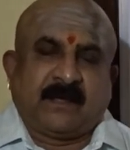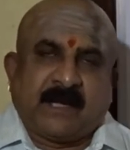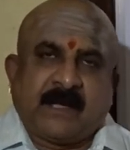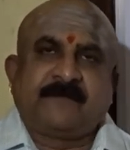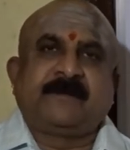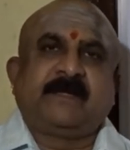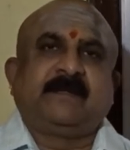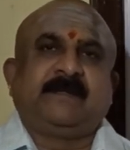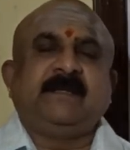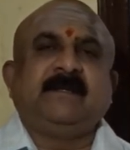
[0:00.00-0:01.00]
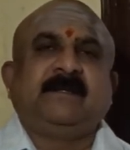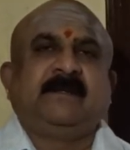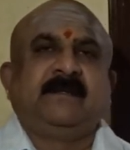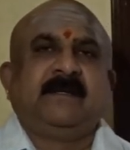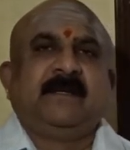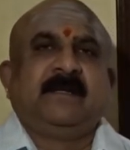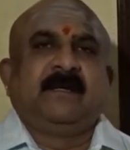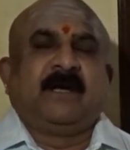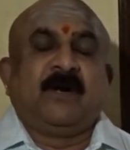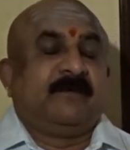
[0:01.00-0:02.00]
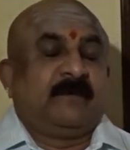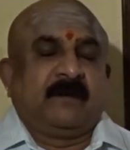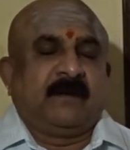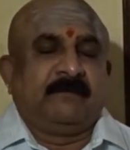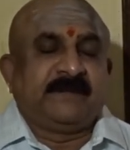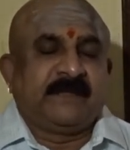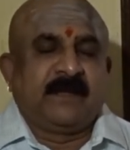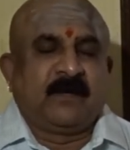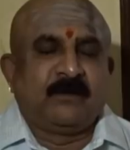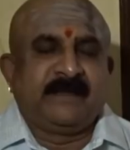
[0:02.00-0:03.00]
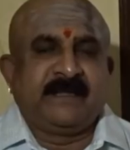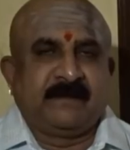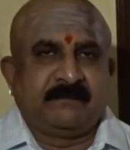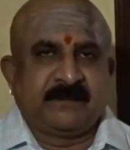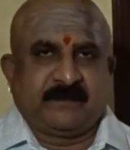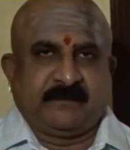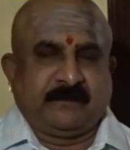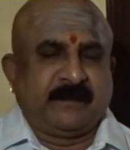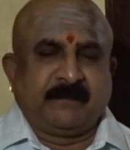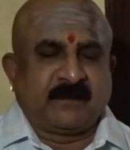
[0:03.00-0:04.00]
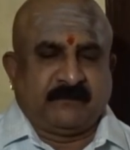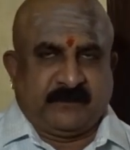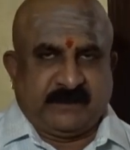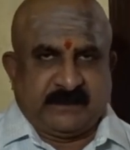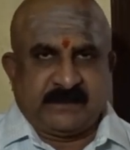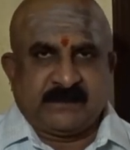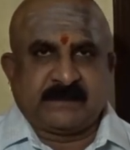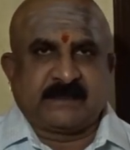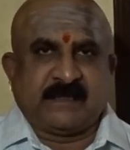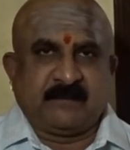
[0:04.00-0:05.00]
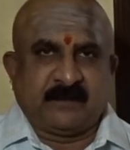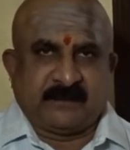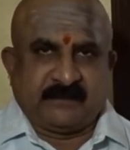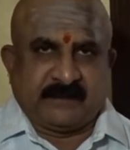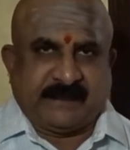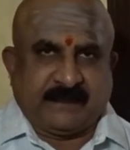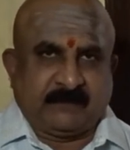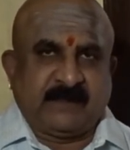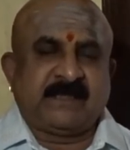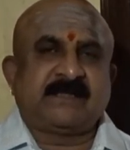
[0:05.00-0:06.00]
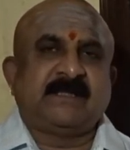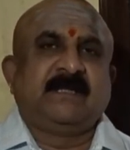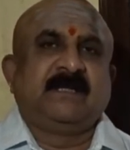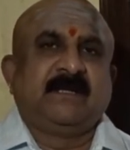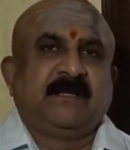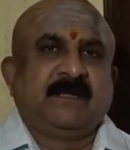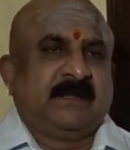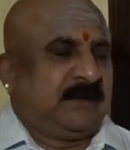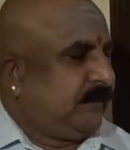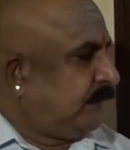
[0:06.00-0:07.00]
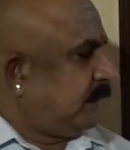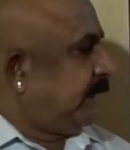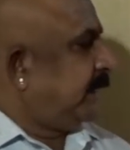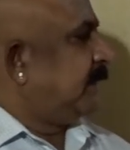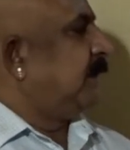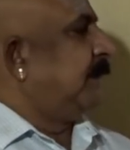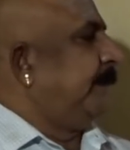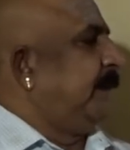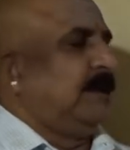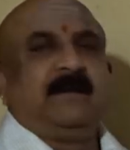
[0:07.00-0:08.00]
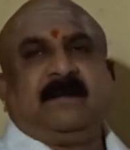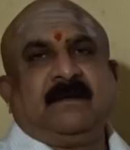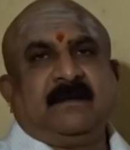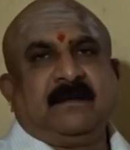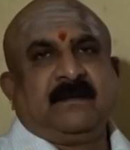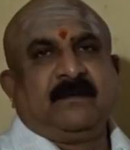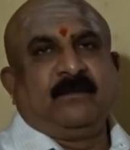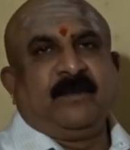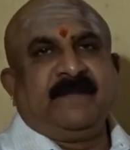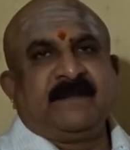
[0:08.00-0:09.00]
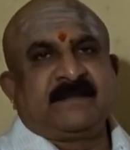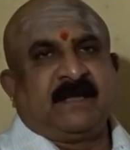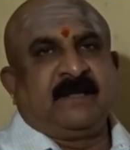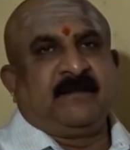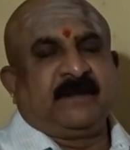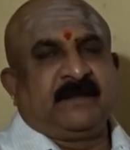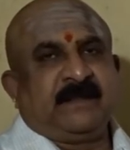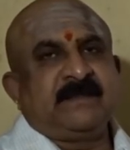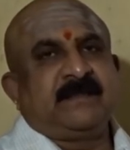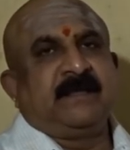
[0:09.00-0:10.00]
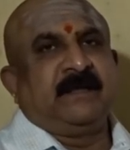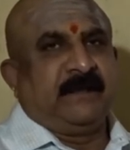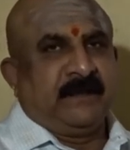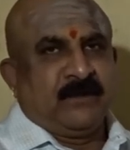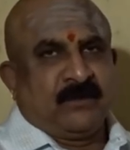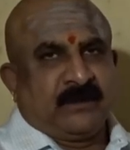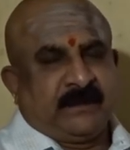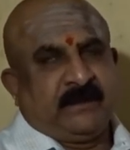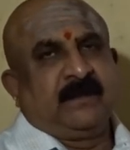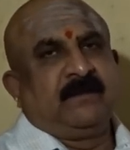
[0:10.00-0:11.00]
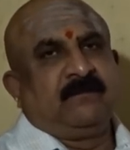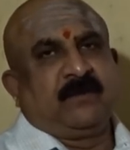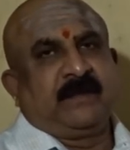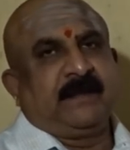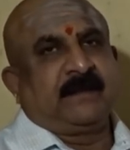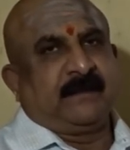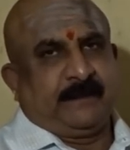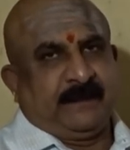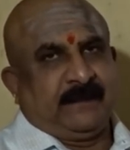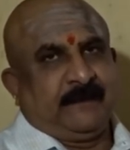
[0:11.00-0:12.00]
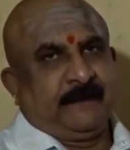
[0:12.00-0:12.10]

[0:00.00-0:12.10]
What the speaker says: after the within how many number of years the childbirth will take place for a couple, when the childbirth is denoted for a couple.